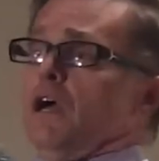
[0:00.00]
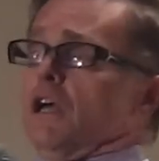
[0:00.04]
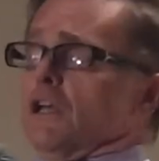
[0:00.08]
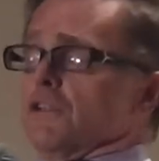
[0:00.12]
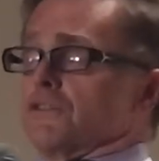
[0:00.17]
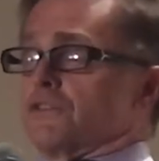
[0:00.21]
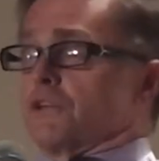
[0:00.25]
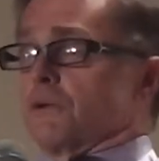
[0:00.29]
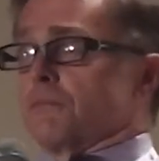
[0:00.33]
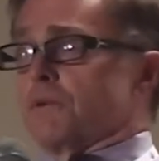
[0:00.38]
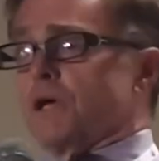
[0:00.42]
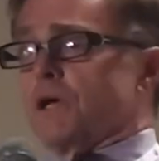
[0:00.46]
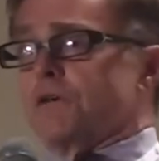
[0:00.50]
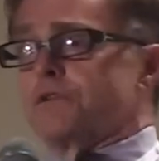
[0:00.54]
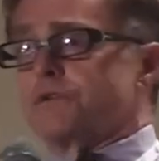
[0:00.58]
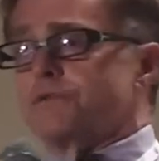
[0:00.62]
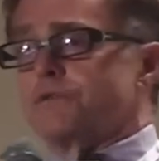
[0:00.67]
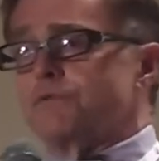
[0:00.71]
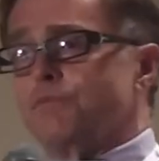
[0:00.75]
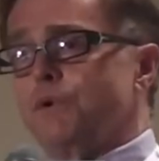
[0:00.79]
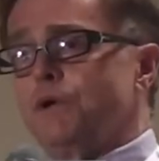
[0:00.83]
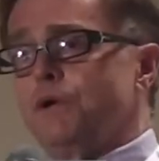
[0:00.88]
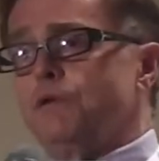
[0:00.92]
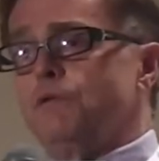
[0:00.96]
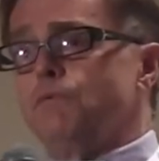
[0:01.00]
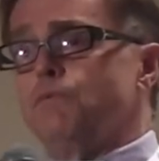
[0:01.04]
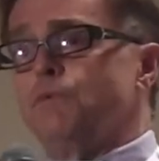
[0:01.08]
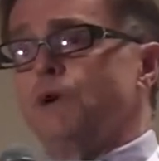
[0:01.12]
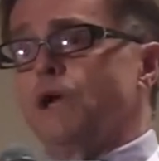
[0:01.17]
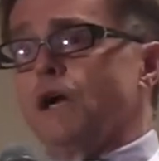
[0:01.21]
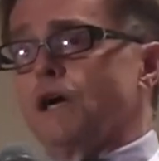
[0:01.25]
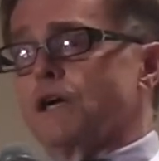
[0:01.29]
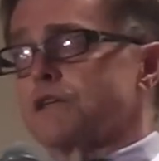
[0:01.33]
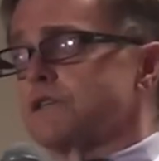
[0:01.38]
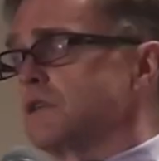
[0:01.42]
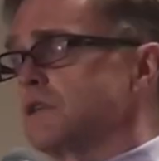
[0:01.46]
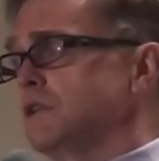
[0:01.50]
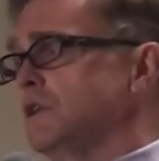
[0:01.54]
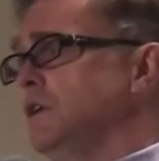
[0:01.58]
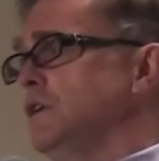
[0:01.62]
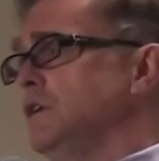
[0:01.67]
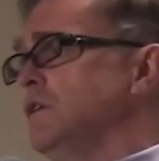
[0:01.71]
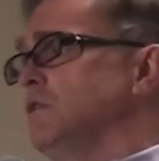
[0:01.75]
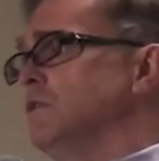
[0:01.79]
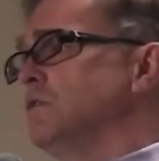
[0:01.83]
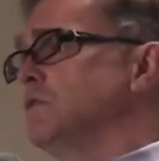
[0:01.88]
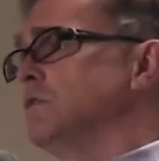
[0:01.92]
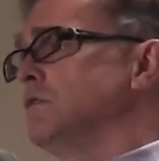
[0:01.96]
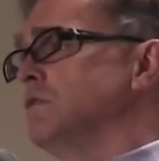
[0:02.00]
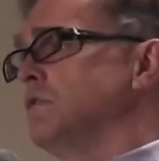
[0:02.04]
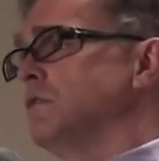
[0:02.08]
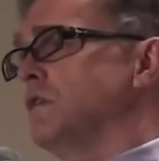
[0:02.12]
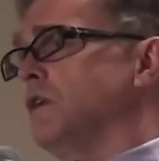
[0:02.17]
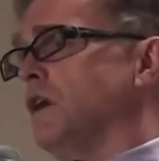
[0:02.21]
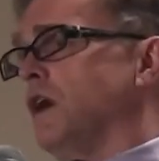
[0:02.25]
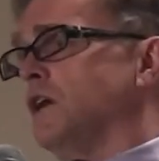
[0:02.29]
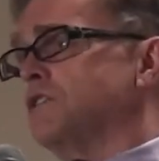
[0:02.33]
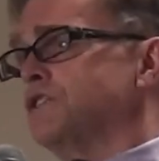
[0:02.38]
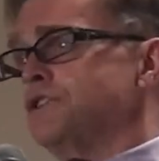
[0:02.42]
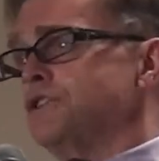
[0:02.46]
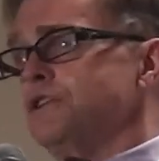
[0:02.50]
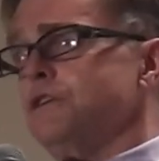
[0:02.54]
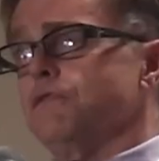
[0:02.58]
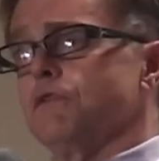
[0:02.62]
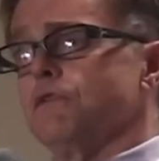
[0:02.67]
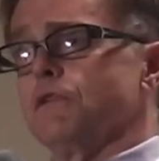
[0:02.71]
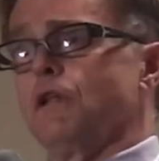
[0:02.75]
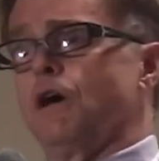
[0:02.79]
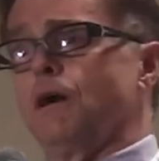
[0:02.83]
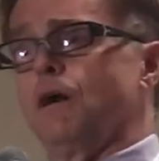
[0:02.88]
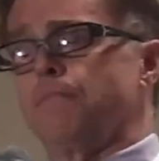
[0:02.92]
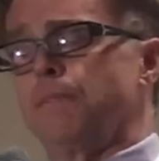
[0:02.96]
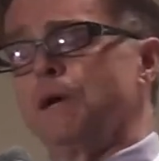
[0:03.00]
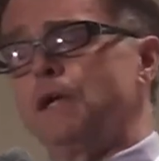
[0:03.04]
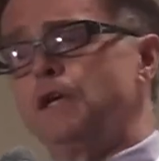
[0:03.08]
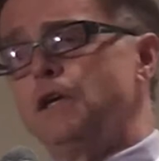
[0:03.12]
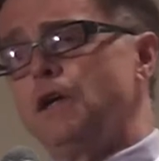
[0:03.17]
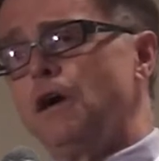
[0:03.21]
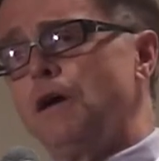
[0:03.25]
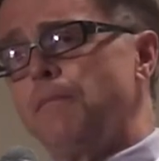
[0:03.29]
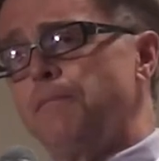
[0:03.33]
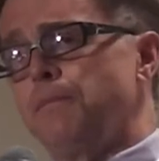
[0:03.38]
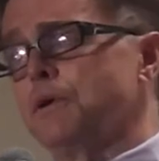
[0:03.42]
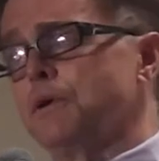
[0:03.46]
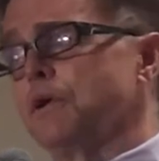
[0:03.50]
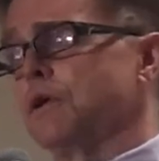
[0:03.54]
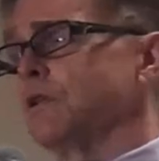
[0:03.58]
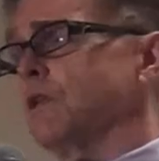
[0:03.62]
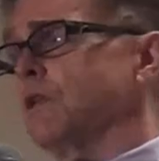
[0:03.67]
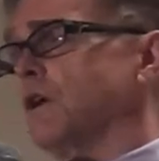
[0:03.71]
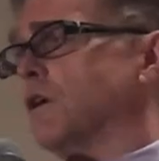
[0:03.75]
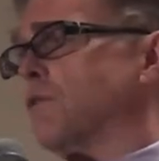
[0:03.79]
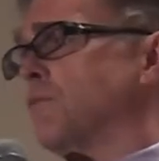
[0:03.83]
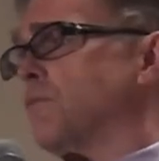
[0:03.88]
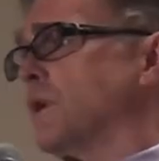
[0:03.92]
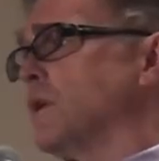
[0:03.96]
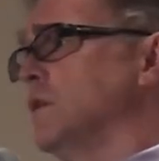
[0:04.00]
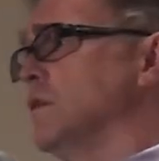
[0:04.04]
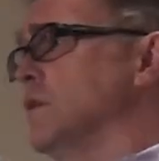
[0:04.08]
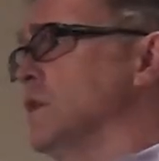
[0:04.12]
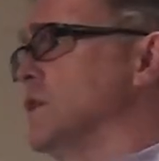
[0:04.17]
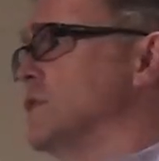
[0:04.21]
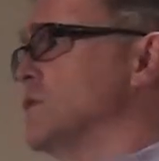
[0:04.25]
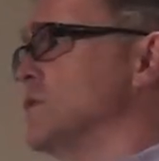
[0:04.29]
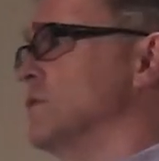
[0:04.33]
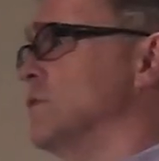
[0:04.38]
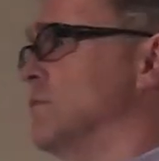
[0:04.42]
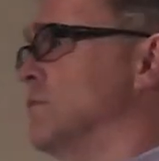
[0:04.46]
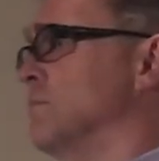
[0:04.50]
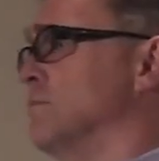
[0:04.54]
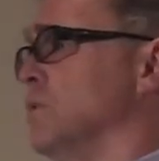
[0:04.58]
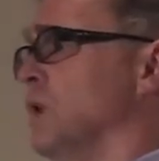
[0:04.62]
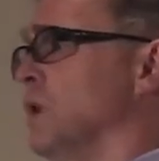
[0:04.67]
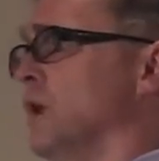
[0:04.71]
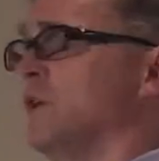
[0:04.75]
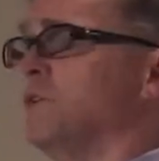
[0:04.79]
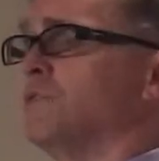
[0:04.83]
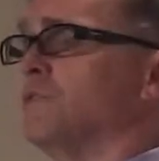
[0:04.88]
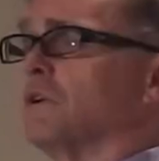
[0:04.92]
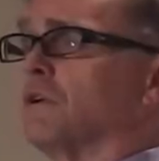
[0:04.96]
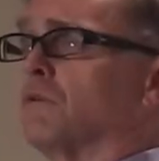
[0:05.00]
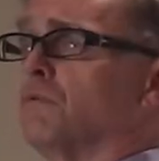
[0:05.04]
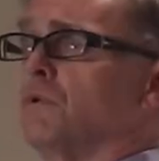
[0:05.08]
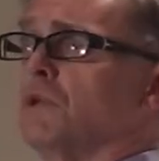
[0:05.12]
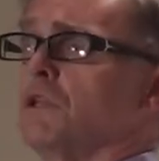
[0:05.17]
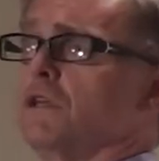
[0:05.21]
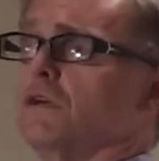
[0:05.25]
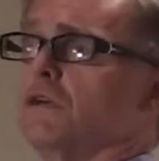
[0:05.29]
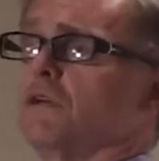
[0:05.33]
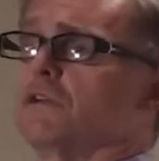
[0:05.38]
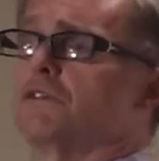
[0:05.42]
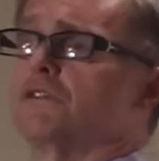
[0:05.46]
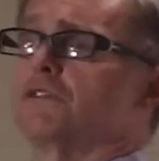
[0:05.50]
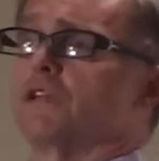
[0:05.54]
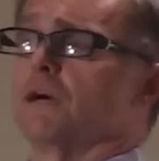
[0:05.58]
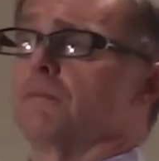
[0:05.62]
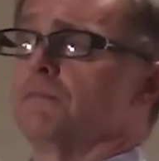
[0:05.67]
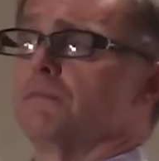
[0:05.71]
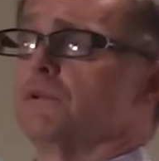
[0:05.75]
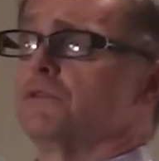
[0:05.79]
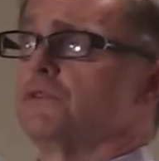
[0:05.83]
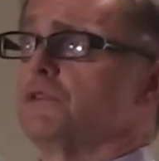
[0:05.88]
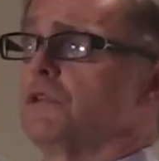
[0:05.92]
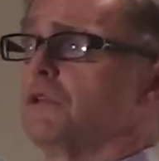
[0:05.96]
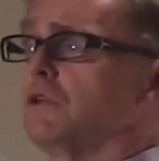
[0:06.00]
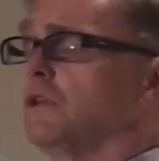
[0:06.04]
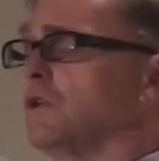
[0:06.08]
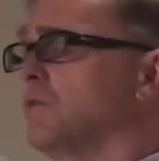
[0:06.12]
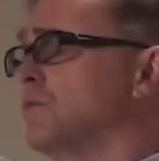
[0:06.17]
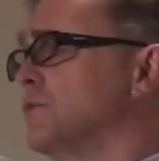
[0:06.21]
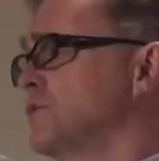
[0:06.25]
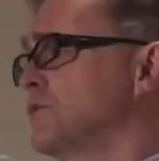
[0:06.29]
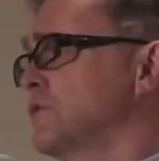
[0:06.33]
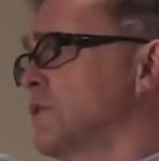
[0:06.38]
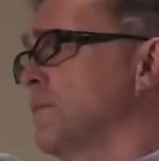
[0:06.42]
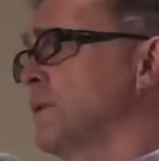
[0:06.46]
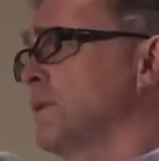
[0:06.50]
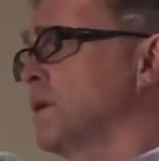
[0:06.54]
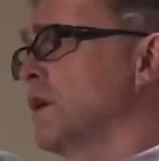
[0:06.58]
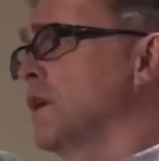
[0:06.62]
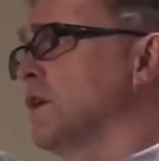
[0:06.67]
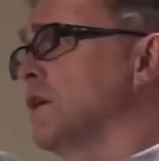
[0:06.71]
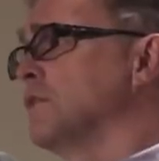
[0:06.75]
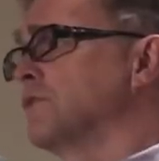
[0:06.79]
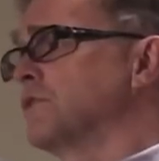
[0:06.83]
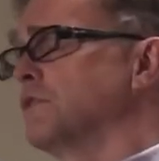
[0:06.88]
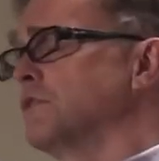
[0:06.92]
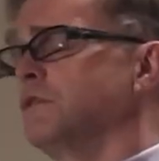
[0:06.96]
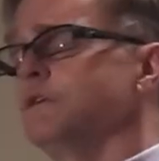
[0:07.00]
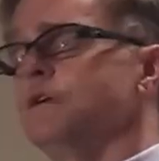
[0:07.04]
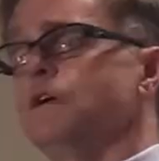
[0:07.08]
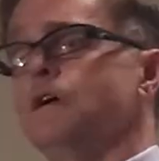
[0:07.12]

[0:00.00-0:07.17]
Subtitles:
In some cases, we actually achieve a lot by not putting a lot of regulations in place. And a really good example is dealing with stomach cancer,